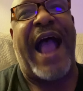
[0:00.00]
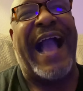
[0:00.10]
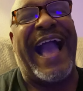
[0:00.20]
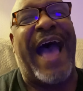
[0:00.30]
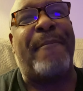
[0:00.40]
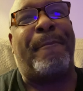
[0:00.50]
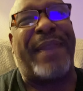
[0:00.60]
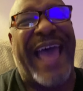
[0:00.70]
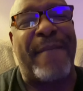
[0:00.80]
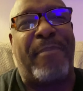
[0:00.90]
I got
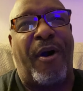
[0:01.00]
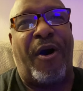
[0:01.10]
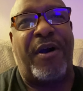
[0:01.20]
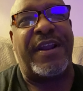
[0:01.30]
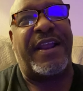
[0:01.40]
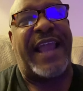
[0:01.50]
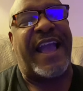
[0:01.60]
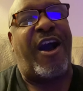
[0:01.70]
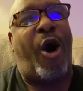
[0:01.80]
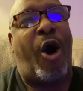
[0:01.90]
blackballed.
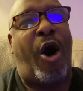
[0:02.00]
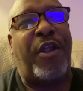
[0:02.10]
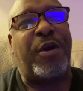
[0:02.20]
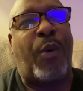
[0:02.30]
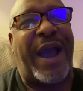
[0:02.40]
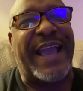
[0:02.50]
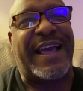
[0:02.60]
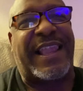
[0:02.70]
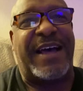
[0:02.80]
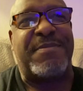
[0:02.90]
Like all the white
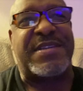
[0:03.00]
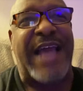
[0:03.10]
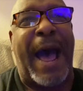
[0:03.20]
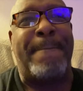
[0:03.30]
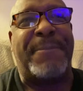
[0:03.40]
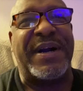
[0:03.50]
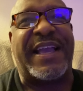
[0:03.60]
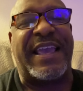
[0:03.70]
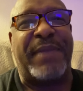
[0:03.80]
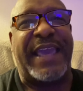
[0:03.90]
clubs stopped
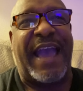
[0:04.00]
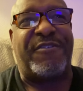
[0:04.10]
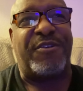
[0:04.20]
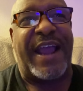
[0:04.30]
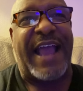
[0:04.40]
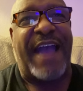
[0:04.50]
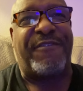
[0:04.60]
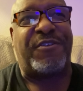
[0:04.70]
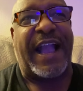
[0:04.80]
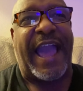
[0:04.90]
booking me after
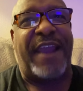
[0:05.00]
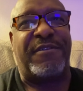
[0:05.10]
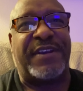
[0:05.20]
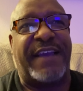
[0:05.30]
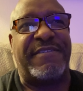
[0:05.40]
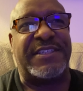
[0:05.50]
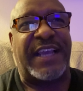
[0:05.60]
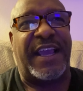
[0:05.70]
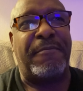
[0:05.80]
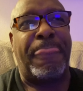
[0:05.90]
I got on Def
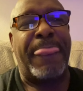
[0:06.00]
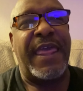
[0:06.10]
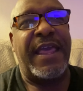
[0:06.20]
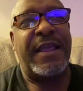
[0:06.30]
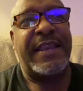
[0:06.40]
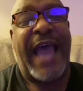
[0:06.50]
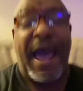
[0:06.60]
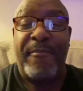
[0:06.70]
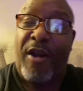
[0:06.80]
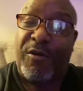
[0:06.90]
Jam.
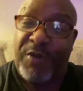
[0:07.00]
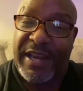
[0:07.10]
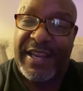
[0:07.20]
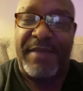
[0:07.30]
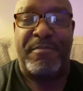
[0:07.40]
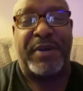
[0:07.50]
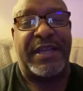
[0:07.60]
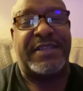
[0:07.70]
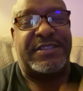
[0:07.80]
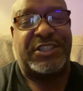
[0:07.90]
Not Mark Ridley,
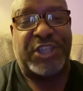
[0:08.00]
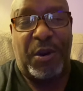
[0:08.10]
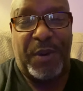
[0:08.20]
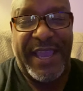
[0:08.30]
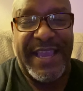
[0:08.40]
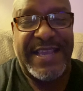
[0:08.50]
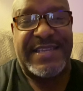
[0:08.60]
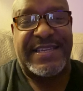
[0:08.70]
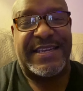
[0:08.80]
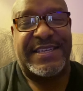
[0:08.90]
but
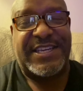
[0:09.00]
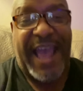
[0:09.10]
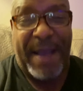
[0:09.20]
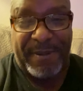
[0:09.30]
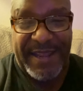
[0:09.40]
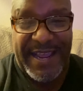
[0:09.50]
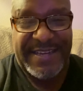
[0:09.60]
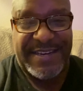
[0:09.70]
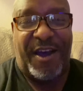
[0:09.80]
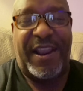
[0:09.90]
Joey's and Chaplin's
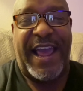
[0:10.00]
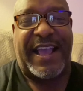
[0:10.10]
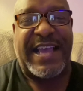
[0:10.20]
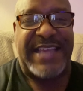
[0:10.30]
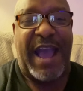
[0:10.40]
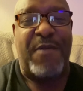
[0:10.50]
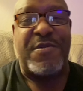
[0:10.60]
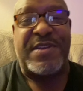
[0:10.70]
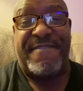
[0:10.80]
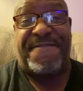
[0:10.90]
and all that, because I
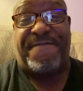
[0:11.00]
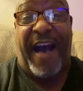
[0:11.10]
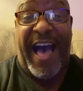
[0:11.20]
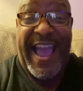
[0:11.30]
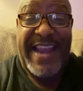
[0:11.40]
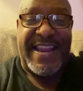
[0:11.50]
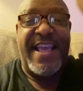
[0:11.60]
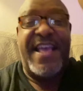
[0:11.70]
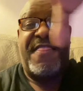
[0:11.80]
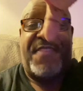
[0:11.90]
defied
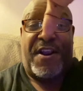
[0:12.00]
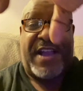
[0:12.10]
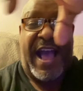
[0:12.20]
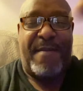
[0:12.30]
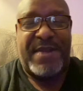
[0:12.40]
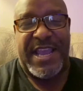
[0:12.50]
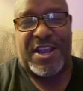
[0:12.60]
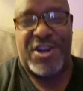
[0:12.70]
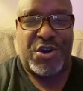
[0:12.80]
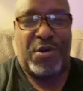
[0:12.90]
their comedy
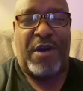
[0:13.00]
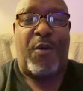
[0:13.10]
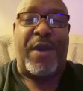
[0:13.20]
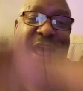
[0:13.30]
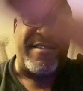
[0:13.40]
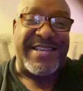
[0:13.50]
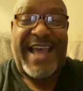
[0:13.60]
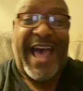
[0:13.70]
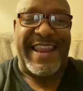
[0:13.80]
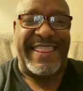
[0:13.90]
control. I went
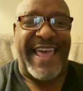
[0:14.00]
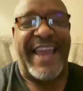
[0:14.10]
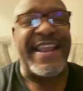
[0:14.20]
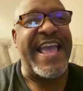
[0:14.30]
outside of that.